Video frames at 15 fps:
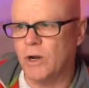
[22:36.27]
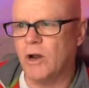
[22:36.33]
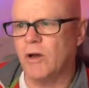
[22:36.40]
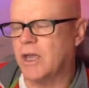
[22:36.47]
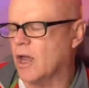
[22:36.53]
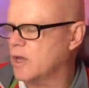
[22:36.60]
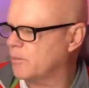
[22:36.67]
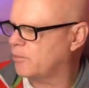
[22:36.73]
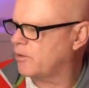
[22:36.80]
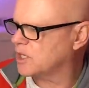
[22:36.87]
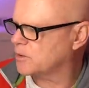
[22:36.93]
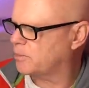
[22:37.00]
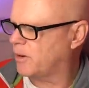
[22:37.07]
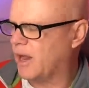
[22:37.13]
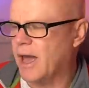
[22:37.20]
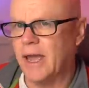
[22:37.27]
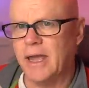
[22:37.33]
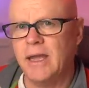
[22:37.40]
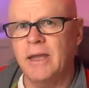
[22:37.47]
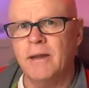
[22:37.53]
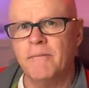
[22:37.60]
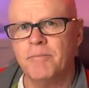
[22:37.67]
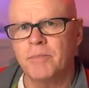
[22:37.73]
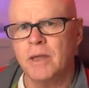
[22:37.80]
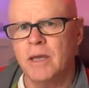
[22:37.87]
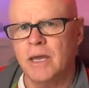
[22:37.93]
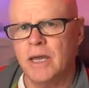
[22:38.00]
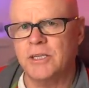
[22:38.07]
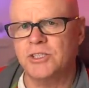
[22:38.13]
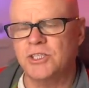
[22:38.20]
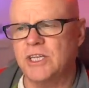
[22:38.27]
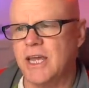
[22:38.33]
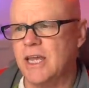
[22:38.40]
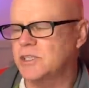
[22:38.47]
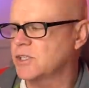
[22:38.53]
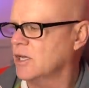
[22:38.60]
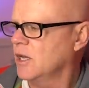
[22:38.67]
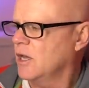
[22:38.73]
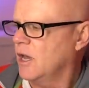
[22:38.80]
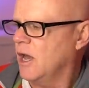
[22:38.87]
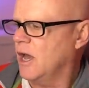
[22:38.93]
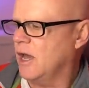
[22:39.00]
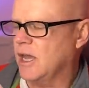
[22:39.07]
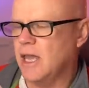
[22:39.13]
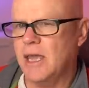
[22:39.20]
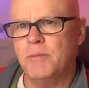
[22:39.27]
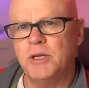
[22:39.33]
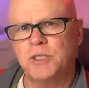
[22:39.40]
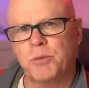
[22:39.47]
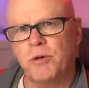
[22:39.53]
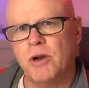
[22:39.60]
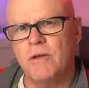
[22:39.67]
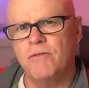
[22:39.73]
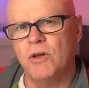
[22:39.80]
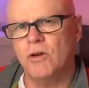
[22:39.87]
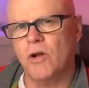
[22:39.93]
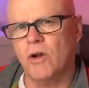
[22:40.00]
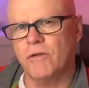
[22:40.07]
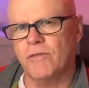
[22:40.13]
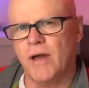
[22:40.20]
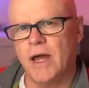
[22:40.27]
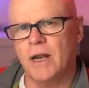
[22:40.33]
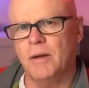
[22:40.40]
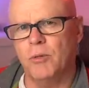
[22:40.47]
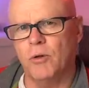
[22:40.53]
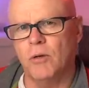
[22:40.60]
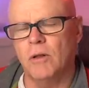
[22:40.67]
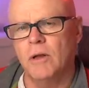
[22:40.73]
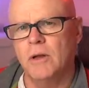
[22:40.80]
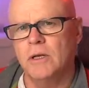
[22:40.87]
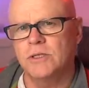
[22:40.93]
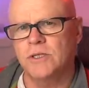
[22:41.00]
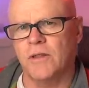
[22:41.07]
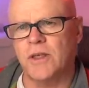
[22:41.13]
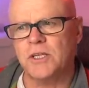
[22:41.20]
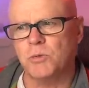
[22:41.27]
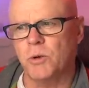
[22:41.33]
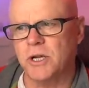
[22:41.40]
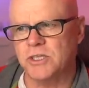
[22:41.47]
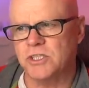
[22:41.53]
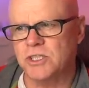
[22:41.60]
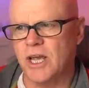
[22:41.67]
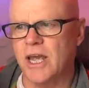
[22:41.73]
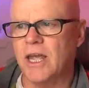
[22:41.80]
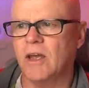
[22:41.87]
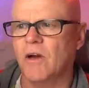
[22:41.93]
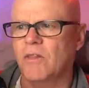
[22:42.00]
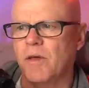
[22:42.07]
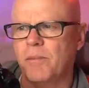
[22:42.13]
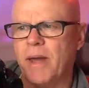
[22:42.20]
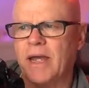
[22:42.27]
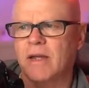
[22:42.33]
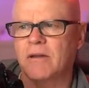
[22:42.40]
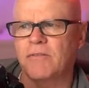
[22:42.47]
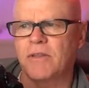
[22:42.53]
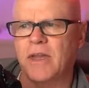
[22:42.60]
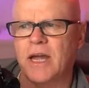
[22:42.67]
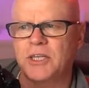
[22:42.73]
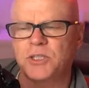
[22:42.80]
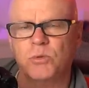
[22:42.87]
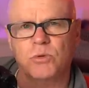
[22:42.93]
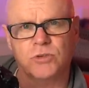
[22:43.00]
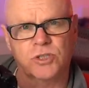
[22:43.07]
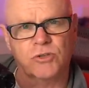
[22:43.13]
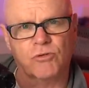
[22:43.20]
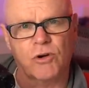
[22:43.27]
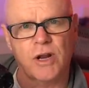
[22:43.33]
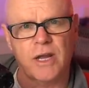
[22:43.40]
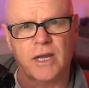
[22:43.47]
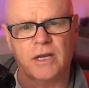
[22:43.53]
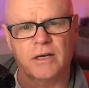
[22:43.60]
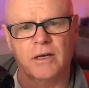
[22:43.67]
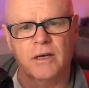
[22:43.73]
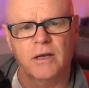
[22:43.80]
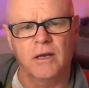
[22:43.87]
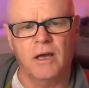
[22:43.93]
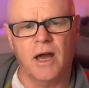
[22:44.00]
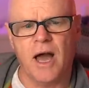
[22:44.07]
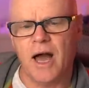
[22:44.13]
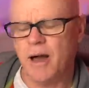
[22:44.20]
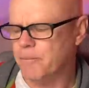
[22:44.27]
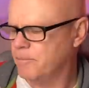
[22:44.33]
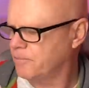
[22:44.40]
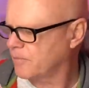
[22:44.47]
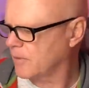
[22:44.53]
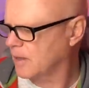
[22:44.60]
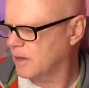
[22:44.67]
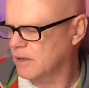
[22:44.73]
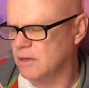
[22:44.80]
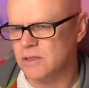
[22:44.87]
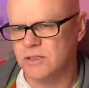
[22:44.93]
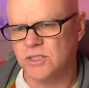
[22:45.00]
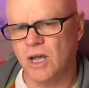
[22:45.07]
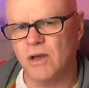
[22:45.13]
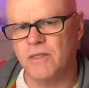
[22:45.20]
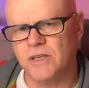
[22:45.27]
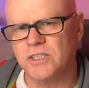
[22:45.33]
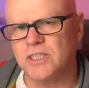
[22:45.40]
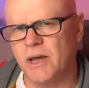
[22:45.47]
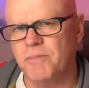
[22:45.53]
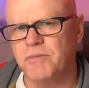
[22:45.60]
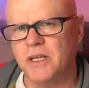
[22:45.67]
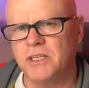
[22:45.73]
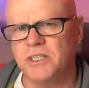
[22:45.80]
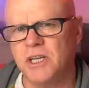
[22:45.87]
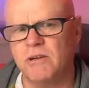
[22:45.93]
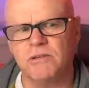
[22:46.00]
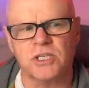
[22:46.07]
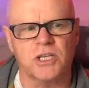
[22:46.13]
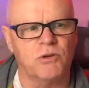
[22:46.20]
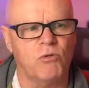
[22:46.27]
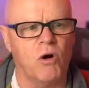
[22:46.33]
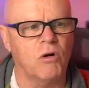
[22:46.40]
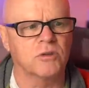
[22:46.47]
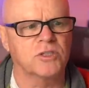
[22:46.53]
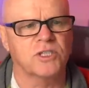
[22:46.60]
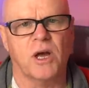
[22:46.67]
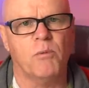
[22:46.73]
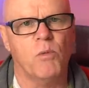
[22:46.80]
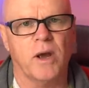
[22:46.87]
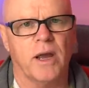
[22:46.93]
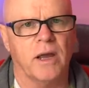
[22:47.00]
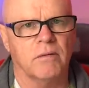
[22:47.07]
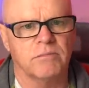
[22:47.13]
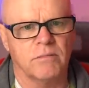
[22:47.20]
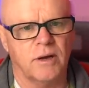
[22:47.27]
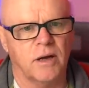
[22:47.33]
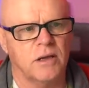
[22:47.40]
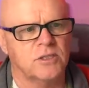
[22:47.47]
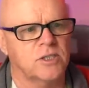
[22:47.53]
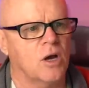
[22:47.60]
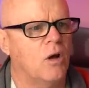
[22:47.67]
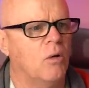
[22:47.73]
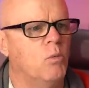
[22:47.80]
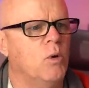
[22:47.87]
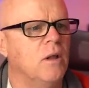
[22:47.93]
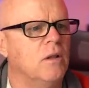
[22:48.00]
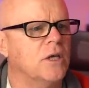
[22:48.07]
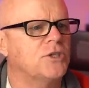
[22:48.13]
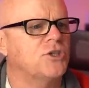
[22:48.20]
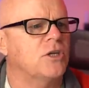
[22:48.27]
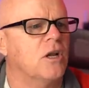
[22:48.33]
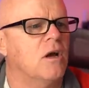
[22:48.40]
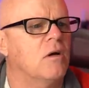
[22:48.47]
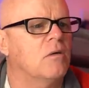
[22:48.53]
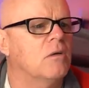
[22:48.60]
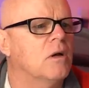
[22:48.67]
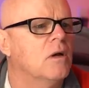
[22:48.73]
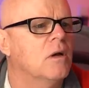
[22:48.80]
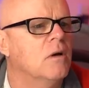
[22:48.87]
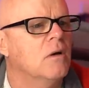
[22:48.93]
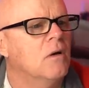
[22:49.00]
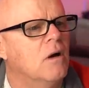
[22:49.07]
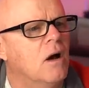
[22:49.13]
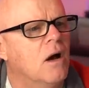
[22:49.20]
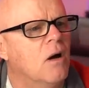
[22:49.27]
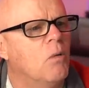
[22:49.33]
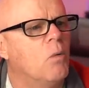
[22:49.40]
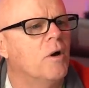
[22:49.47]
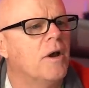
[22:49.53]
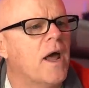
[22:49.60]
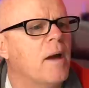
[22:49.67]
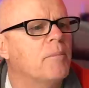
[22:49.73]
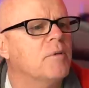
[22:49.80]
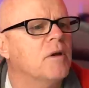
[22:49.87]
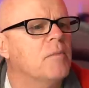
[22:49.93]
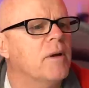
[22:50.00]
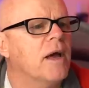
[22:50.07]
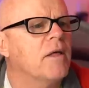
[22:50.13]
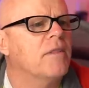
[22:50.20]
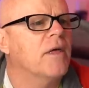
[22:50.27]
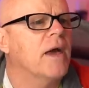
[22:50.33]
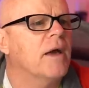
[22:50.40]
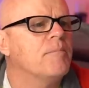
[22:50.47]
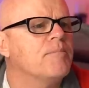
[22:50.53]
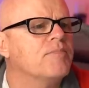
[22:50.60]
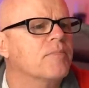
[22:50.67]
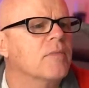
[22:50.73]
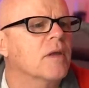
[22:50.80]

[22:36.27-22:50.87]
when I go to press play, it says image preview not available. So that's what it's saying on the back of the actual screen. So there's something seriously wrong somewhere. So I will let you know what happened about that.